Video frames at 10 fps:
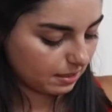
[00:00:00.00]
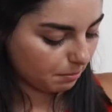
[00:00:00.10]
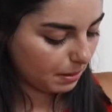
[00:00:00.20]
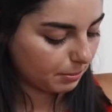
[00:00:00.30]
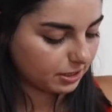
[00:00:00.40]

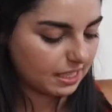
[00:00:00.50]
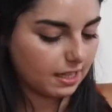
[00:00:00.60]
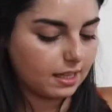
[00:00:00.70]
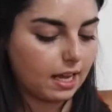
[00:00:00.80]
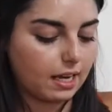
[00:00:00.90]
people
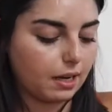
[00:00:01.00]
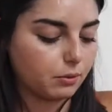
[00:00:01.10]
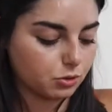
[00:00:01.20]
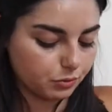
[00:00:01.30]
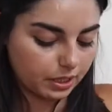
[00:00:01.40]
said that it
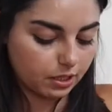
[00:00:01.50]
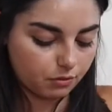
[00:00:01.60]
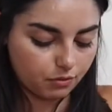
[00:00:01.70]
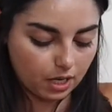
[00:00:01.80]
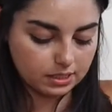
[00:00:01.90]
was a really good
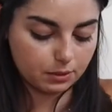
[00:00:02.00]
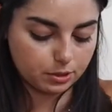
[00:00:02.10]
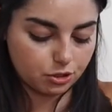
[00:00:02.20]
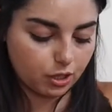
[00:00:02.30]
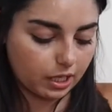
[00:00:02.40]
faucet
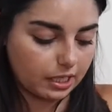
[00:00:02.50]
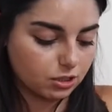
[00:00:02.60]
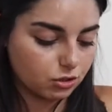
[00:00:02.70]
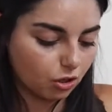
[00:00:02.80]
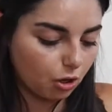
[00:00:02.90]
once you got it
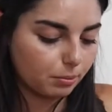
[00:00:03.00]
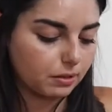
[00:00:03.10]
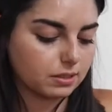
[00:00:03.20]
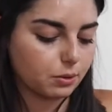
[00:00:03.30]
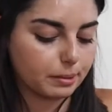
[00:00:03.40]
installed, but it
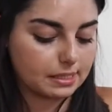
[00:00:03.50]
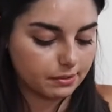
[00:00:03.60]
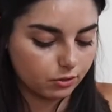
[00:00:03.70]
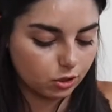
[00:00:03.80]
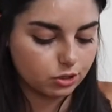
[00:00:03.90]
was a little bit
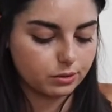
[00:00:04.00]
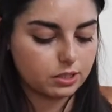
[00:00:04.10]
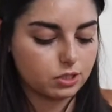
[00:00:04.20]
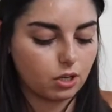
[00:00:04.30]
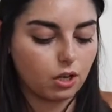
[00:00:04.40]
difficult to
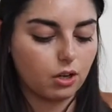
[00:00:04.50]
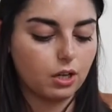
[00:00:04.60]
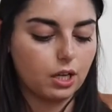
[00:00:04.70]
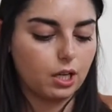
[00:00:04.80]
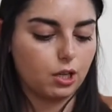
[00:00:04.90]
install.
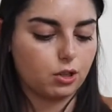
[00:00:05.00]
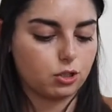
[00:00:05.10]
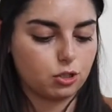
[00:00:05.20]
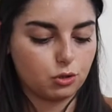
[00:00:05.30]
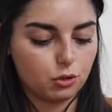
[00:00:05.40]
The
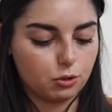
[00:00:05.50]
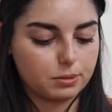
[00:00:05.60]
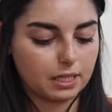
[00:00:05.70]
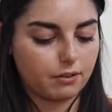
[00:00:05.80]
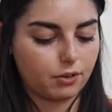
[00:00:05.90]
tubes,
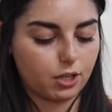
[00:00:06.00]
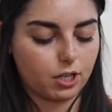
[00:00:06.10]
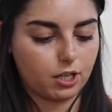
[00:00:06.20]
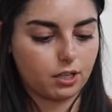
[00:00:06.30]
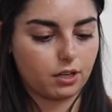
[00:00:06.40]
I've
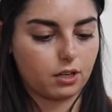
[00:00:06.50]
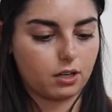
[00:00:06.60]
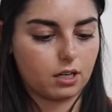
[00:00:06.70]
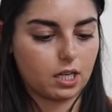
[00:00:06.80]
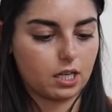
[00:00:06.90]
heard,
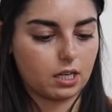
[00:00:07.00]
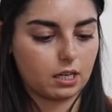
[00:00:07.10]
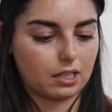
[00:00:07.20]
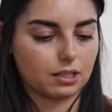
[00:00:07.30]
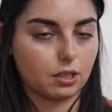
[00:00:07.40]
are
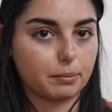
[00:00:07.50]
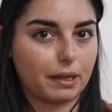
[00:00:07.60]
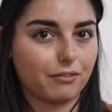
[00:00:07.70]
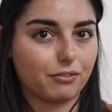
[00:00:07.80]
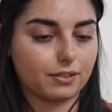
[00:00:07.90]
a little
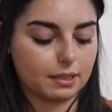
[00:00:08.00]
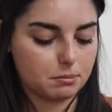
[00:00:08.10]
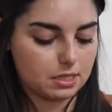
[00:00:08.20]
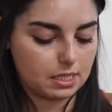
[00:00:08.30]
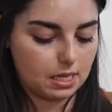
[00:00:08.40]
bit
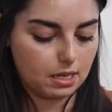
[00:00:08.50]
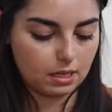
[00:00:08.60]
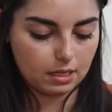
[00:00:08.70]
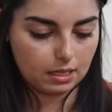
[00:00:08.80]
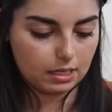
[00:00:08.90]
flimsy,
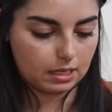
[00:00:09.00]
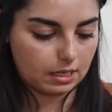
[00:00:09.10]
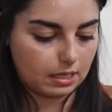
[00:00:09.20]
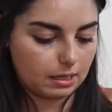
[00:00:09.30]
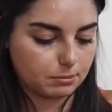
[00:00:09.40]

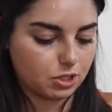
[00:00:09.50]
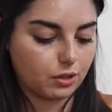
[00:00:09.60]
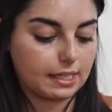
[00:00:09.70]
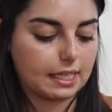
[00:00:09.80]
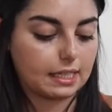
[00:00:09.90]
so
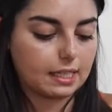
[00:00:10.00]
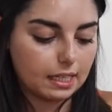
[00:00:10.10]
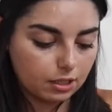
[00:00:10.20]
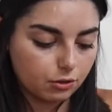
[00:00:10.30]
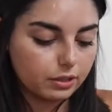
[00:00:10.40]
they can
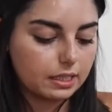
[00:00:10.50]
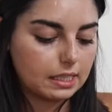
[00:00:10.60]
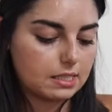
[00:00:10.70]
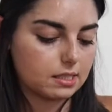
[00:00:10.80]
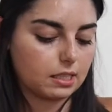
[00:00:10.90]
kink really
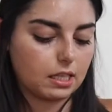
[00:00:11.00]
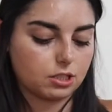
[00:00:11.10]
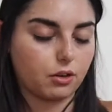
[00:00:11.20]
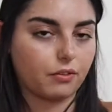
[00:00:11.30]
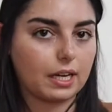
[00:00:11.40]
easily.
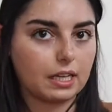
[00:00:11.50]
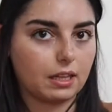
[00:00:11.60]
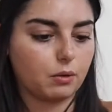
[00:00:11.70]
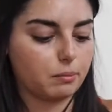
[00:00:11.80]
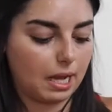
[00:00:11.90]
So if
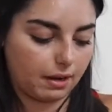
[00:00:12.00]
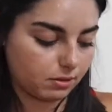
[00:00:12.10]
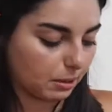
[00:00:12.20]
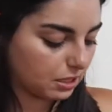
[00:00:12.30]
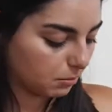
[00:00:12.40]
anything, we may have to
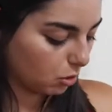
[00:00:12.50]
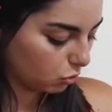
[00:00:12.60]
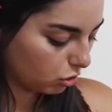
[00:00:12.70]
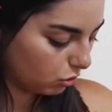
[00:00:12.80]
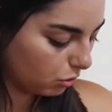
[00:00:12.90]
buy some new
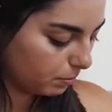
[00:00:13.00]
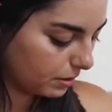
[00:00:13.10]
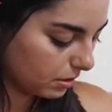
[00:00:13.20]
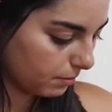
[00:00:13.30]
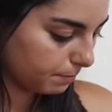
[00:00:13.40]

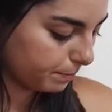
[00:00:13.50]
tubes.